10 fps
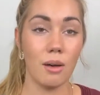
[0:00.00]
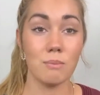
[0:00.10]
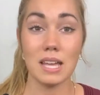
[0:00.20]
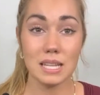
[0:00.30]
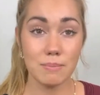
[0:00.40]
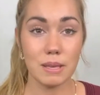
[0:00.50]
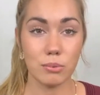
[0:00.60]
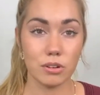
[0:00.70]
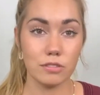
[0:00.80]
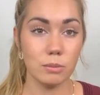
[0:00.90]
Many people
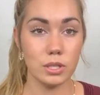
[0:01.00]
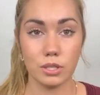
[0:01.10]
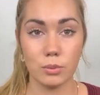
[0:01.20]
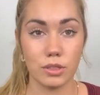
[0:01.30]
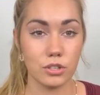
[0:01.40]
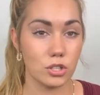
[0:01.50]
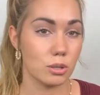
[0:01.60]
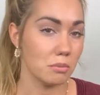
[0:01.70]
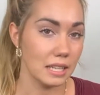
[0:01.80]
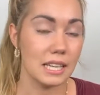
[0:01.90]
are familiar with the
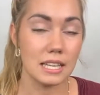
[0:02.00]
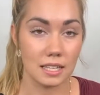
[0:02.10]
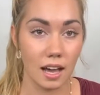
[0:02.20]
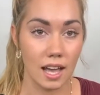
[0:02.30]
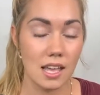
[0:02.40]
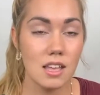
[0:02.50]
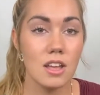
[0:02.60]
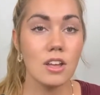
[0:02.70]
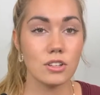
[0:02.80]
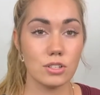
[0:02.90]
term leaky gut.
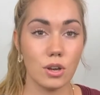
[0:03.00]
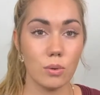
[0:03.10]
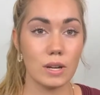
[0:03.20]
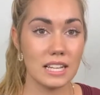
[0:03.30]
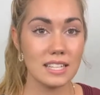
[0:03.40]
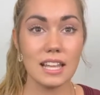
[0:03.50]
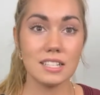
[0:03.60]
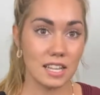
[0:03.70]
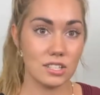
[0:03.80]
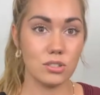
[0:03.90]
So when I say
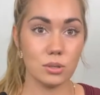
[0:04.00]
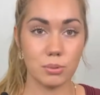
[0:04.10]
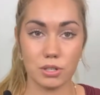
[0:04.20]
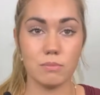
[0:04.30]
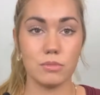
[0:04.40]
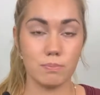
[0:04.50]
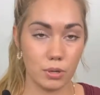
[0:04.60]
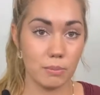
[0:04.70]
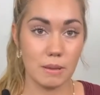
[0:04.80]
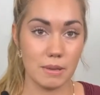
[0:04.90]
intestinal
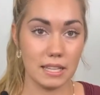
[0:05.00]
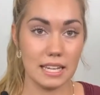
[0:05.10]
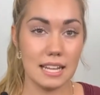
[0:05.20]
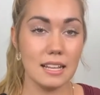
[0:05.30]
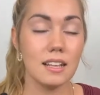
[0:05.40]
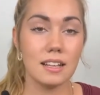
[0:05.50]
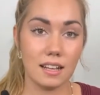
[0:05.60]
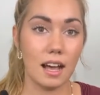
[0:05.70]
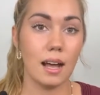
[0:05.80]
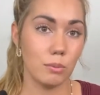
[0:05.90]
permeability,
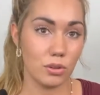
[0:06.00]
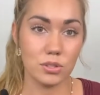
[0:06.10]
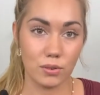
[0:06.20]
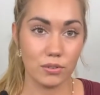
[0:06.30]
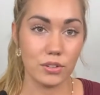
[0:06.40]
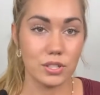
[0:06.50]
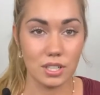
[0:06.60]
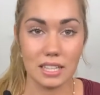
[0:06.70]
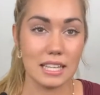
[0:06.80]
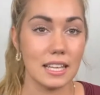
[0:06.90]
I'm also referring to
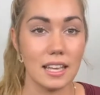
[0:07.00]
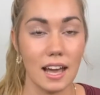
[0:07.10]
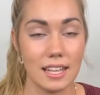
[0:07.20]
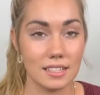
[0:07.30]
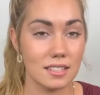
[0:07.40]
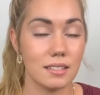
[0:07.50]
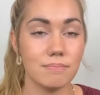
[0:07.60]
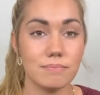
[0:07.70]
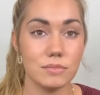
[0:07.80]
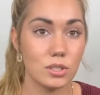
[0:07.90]
leaky gut. It's
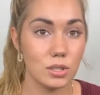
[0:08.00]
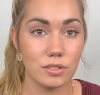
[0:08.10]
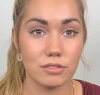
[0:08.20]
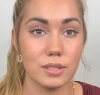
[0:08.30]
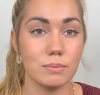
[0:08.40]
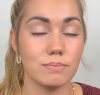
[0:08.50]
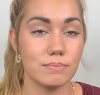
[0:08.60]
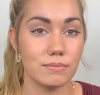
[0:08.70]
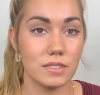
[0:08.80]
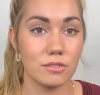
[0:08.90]
two different
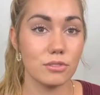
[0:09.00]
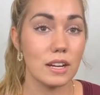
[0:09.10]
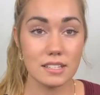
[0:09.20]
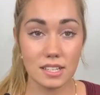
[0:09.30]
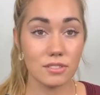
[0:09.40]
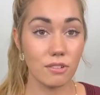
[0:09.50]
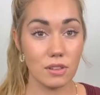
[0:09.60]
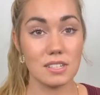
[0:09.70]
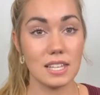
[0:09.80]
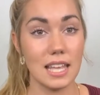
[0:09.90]
phrases for
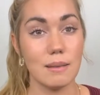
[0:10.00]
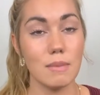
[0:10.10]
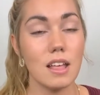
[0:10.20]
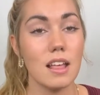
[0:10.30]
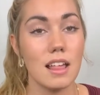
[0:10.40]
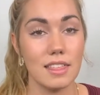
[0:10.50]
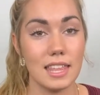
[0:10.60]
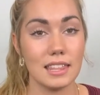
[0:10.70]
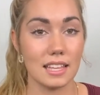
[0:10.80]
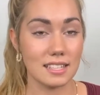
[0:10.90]
the same
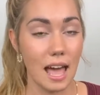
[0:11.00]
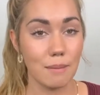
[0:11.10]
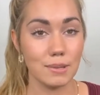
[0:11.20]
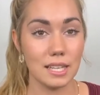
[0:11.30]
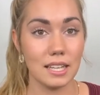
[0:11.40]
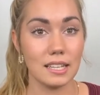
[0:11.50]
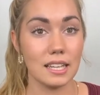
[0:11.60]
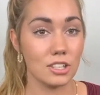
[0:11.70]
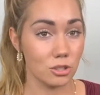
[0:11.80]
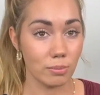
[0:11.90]
thing that's happening
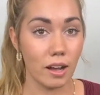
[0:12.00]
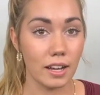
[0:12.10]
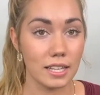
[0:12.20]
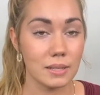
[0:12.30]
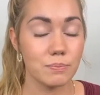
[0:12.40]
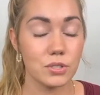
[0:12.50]
in your body.